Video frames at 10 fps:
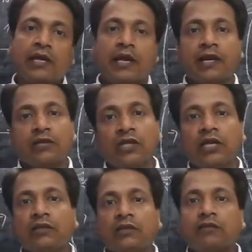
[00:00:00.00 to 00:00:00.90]
and
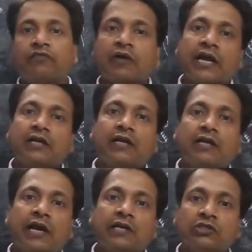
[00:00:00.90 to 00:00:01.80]
then the final
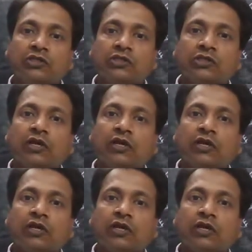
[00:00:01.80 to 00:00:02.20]
digestion